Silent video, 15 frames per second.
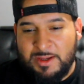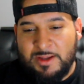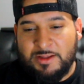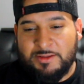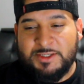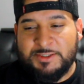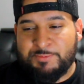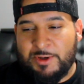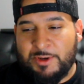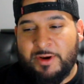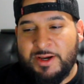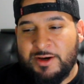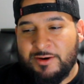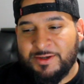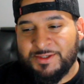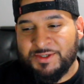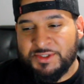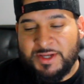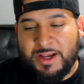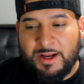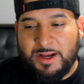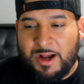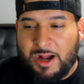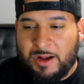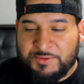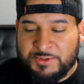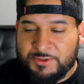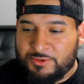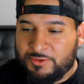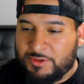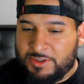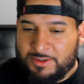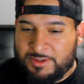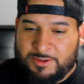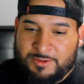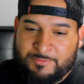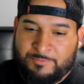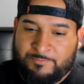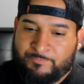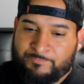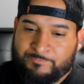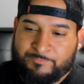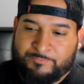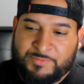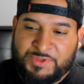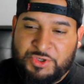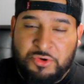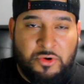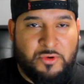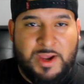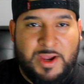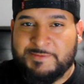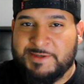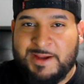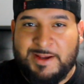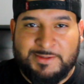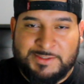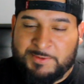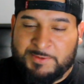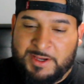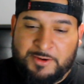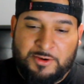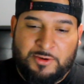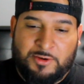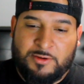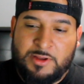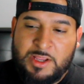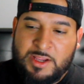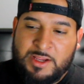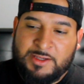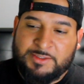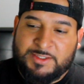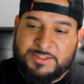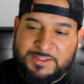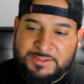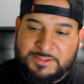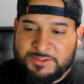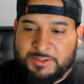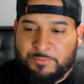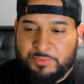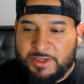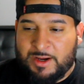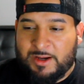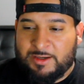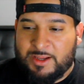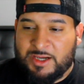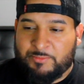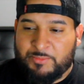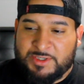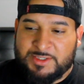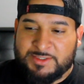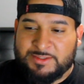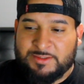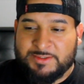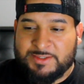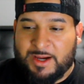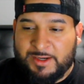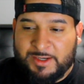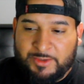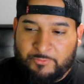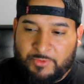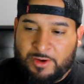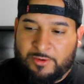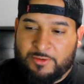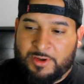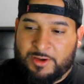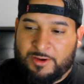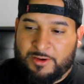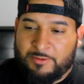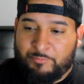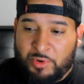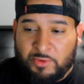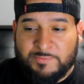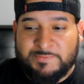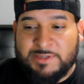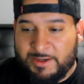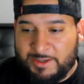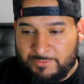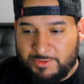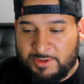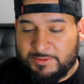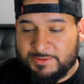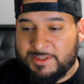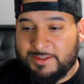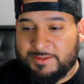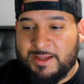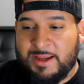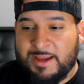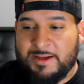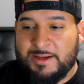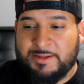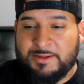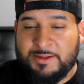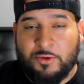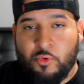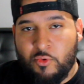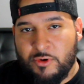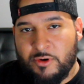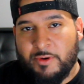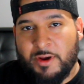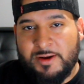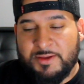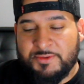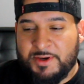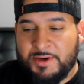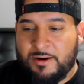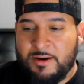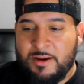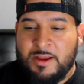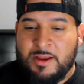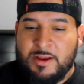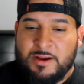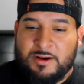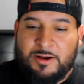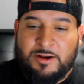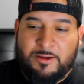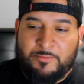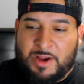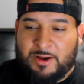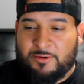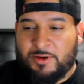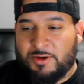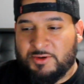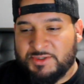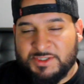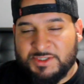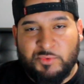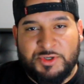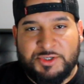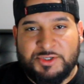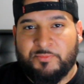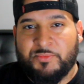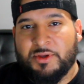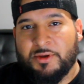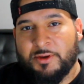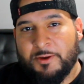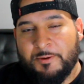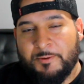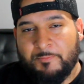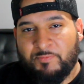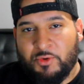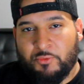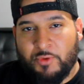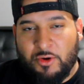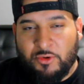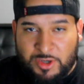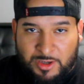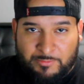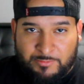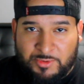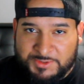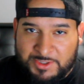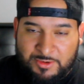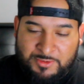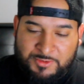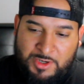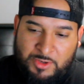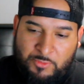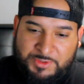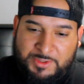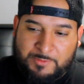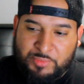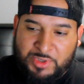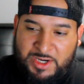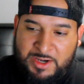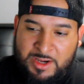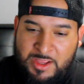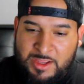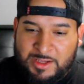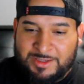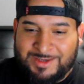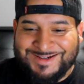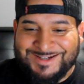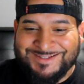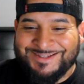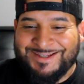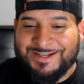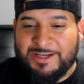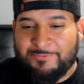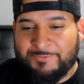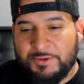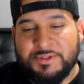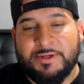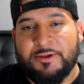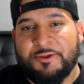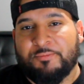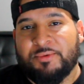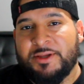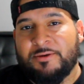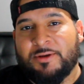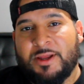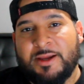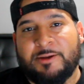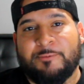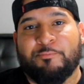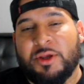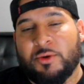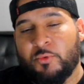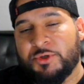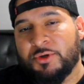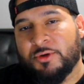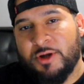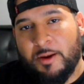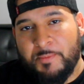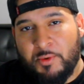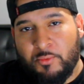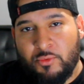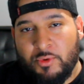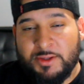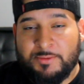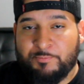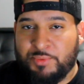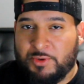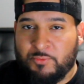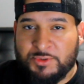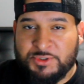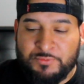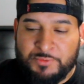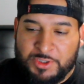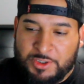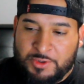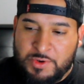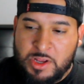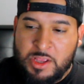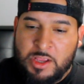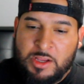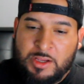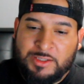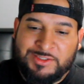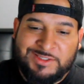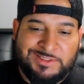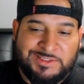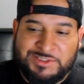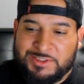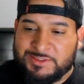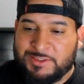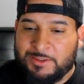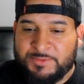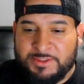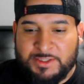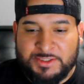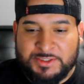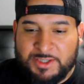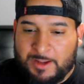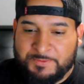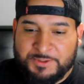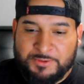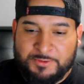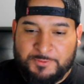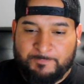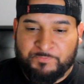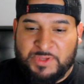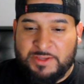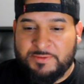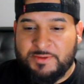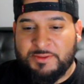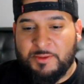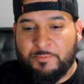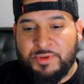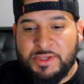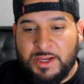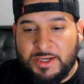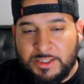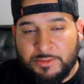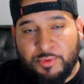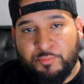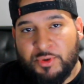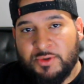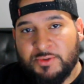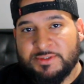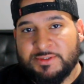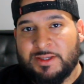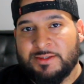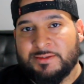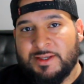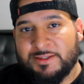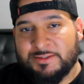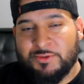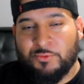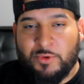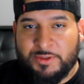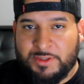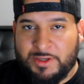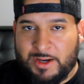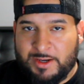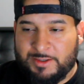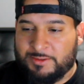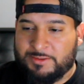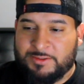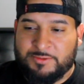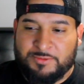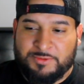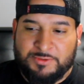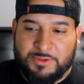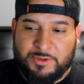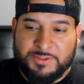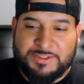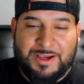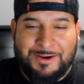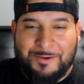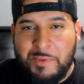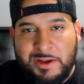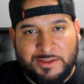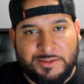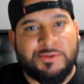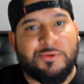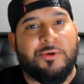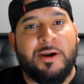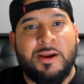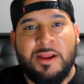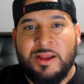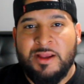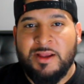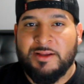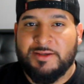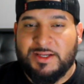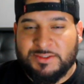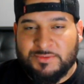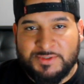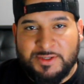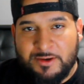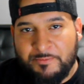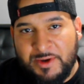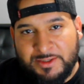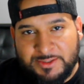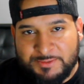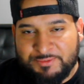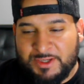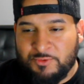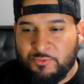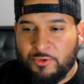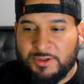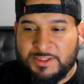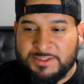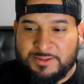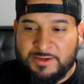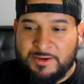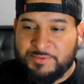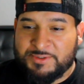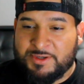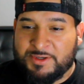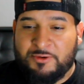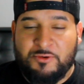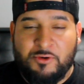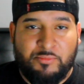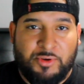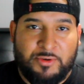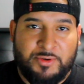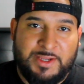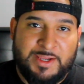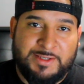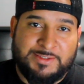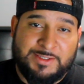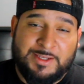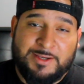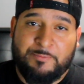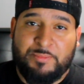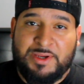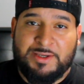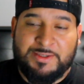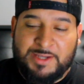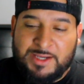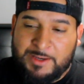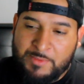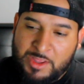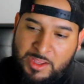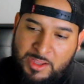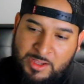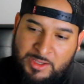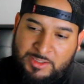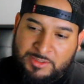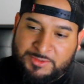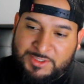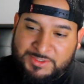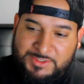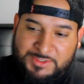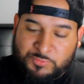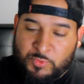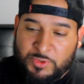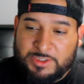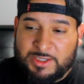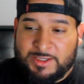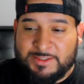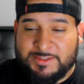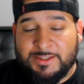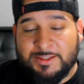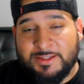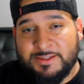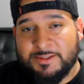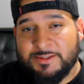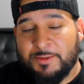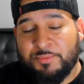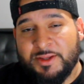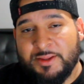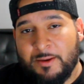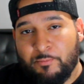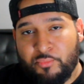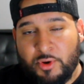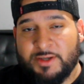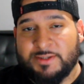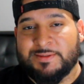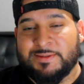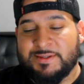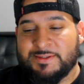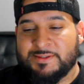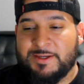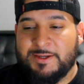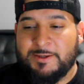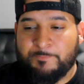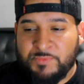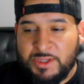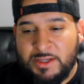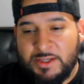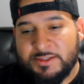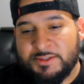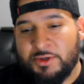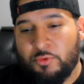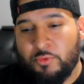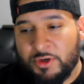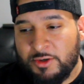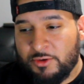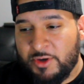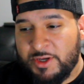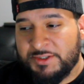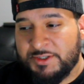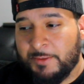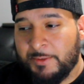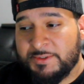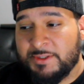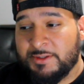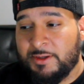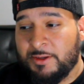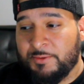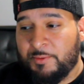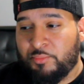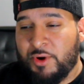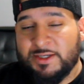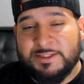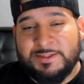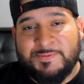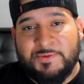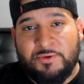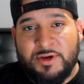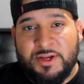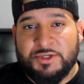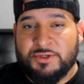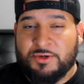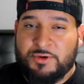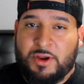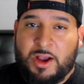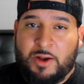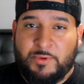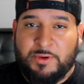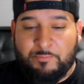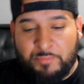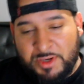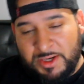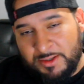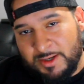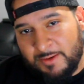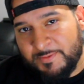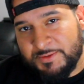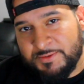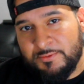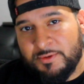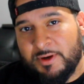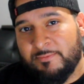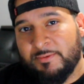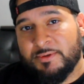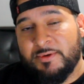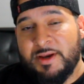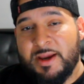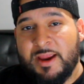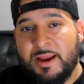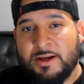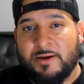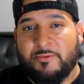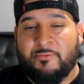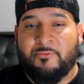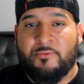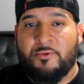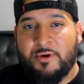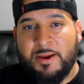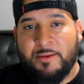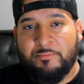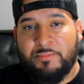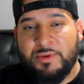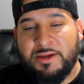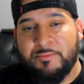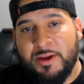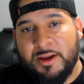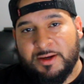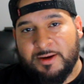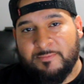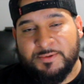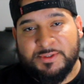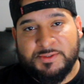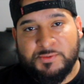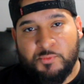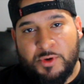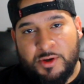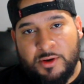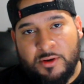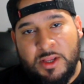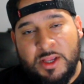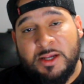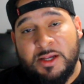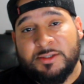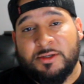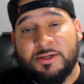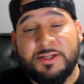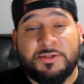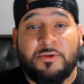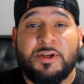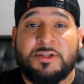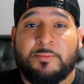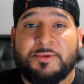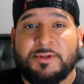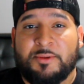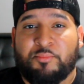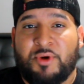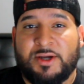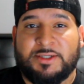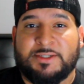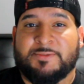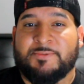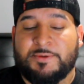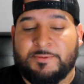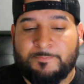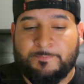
This play right here is just kind of optional. You don't have to add this play at all. This is just a play I like because of the tight end route, both tight end routes at that, and then the corner route out there. I'll just switch up the route combos here and there with it. But like I said, if there's another play you like, pick what you're comfortable with, pick what you know. This is just something that's optional. And then the PA double post, that's the one that you know, it's kind of mandatory. That's what's going to make this play work. It's going to scare your opponent into getting beat deep. This is what, like I said, this is the play that brought us to this scheme. So we're going to go ahead and jump into the practice field and show you how we beat cover two, cover three, and cover four, and beat man coverage as well. So let's go ahead and jump into the practice field.